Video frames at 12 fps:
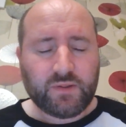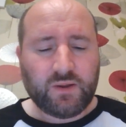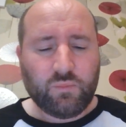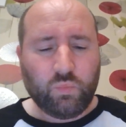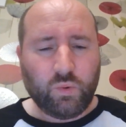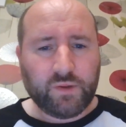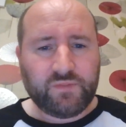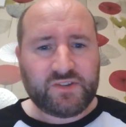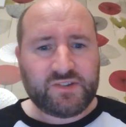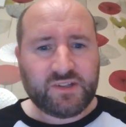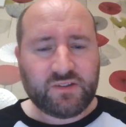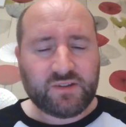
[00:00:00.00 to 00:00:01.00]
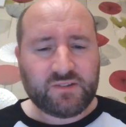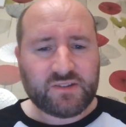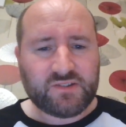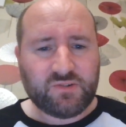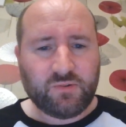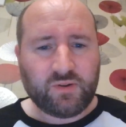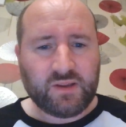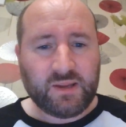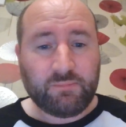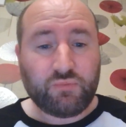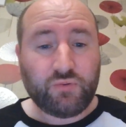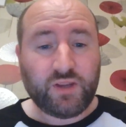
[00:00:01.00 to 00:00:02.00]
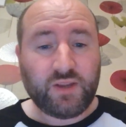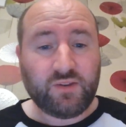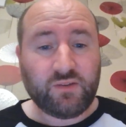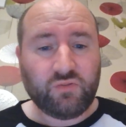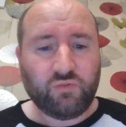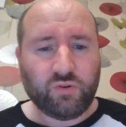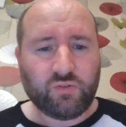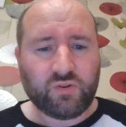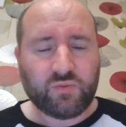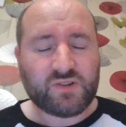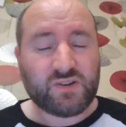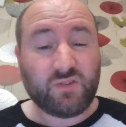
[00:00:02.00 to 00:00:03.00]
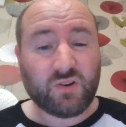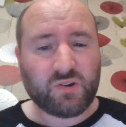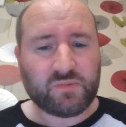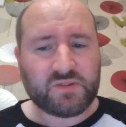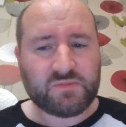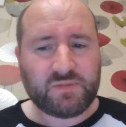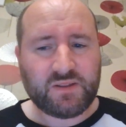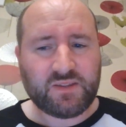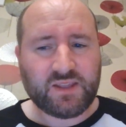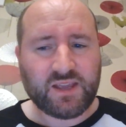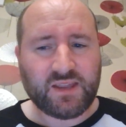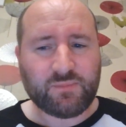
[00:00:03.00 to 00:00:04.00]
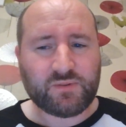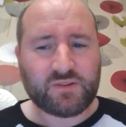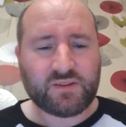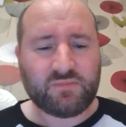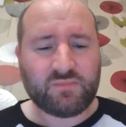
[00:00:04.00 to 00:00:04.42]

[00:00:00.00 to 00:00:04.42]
Like one of the silly things I saw in previews for it, which I've not got up to this bit of the game, was